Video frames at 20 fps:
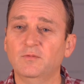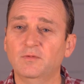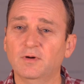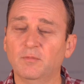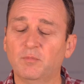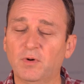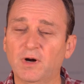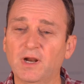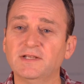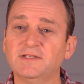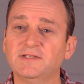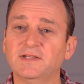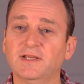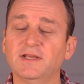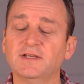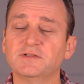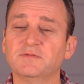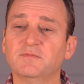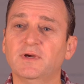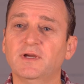A pricing
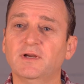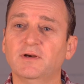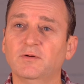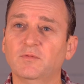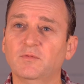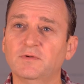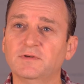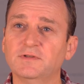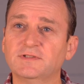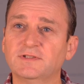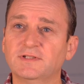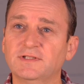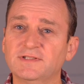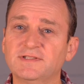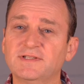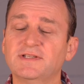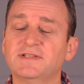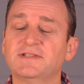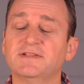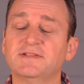estimator was
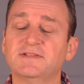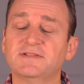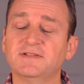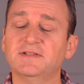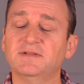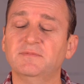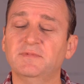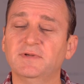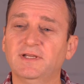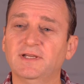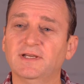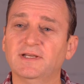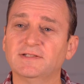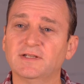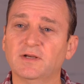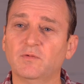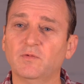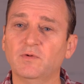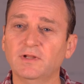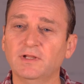consistency,
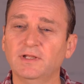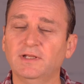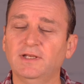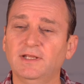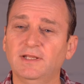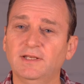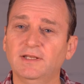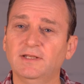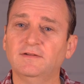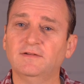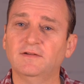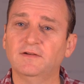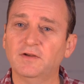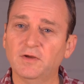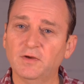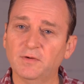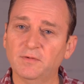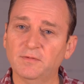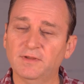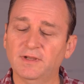because I really needed to
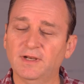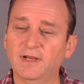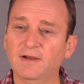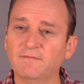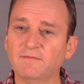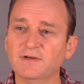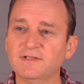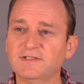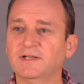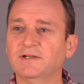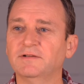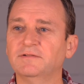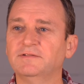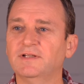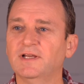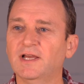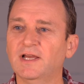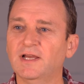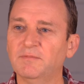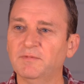know that every single
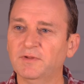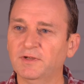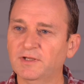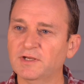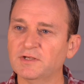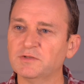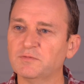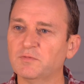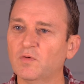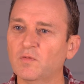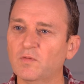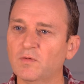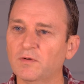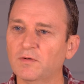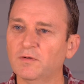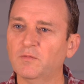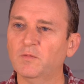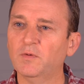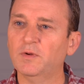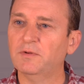time the customer ordered, we